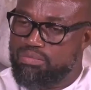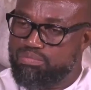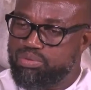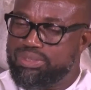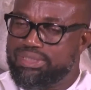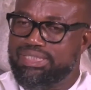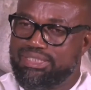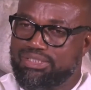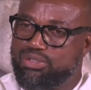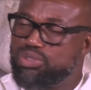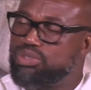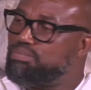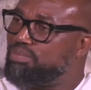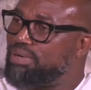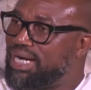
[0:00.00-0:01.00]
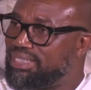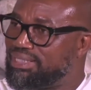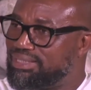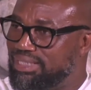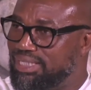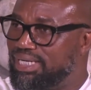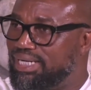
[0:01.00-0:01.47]
putting those
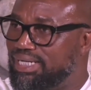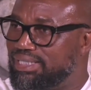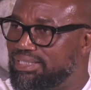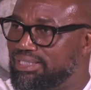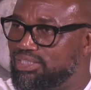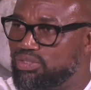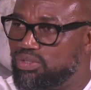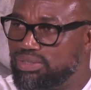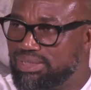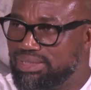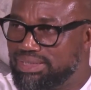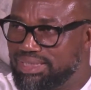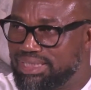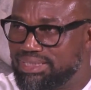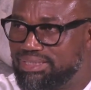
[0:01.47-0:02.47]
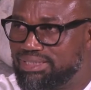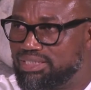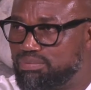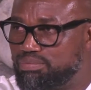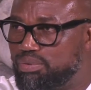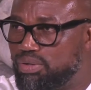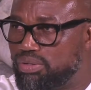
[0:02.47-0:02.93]
parks there is not just the
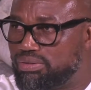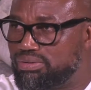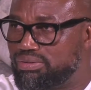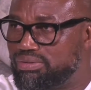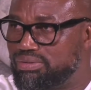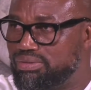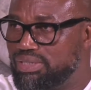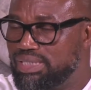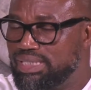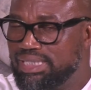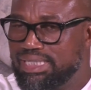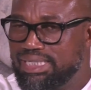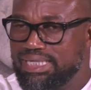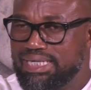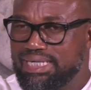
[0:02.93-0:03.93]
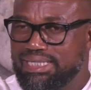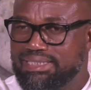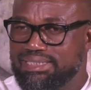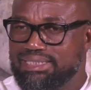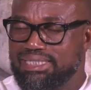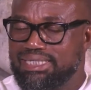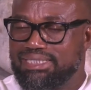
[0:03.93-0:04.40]
sports.
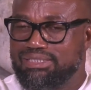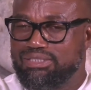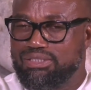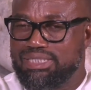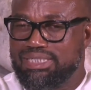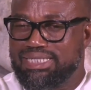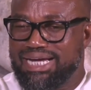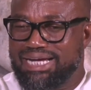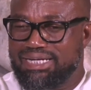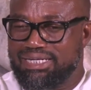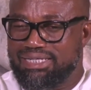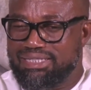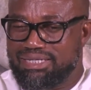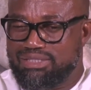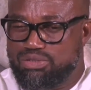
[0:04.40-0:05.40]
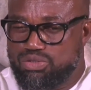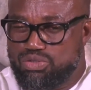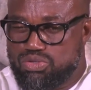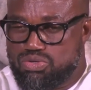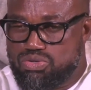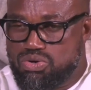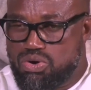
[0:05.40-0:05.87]
It had
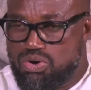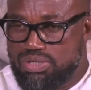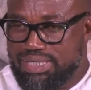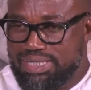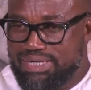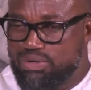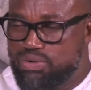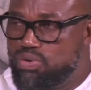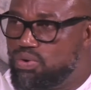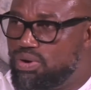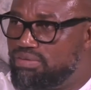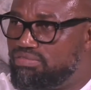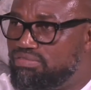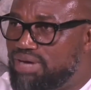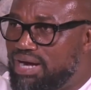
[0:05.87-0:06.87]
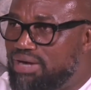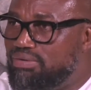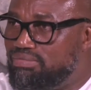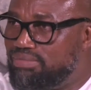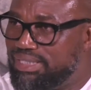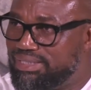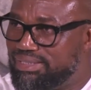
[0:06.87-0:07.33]
grown the whole
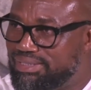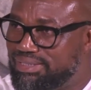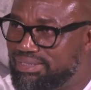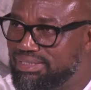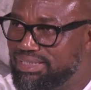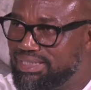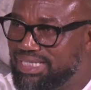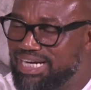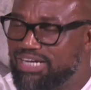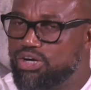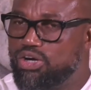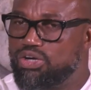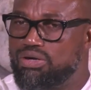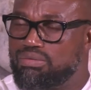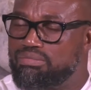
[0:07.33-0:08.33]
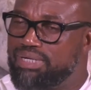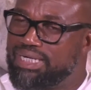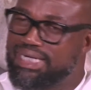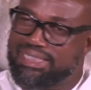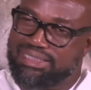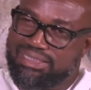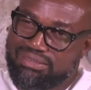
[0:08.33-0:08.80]
environment, the
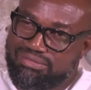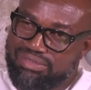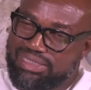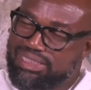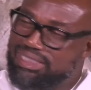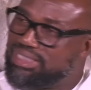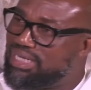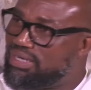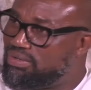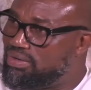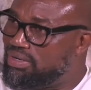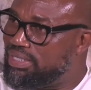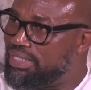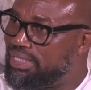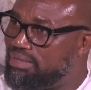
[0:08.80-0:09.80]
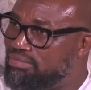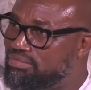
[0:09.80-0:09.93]
economic activities around the